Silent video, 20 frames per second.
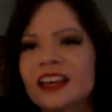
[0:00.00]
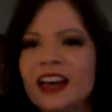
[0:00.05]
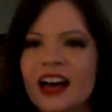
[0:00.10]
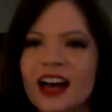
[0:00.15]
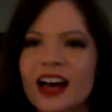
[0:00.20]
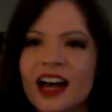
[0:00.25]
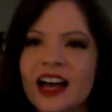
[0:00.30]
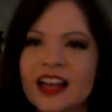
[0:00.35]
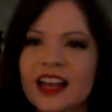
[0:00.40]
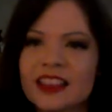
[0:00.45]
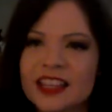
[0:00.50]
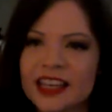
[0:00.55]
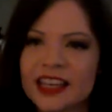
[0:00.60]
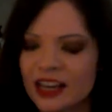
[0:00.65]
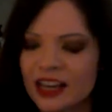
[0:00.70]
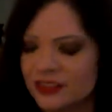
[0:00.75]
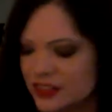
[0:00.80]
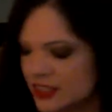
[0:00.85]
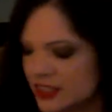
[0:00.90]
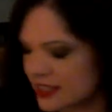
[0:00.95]
They
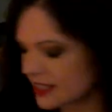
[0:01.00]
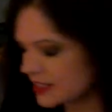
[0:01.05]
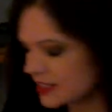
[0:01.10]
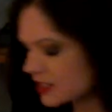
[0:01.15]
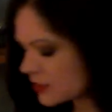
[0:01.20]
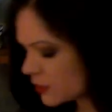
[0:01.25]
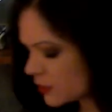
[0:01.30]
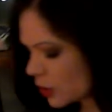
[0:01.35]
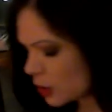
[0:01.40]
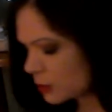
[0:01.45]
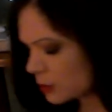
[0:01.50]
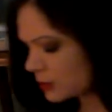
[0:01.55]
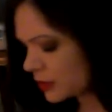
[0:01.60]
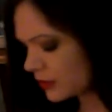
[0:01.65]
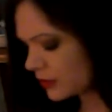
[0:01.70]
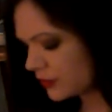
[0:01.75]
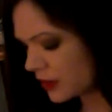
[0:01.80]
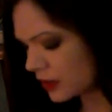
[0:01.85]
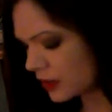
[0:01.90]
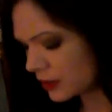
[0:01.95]
have a sense of hope.
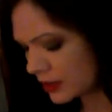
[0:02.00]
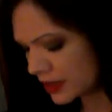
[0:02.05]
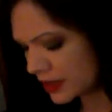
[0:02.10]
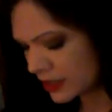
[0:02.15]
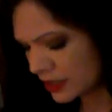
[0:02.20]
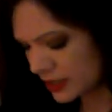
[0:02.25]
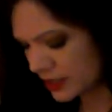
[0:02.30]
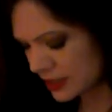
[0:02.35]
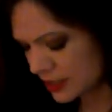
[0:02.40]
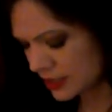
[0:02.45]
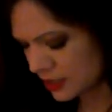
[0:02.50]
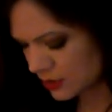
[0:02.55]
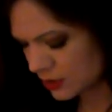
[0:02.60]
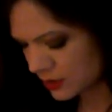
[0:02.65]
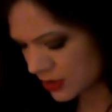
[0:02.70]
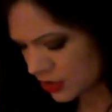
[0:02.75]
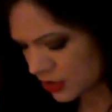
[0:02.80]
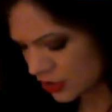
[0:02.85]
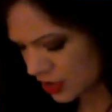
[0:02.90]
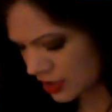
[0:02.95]
They're following their
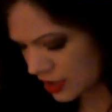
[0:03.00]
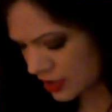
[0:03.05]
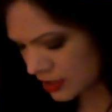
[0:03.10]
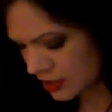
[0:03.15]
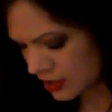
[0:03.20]
intuition.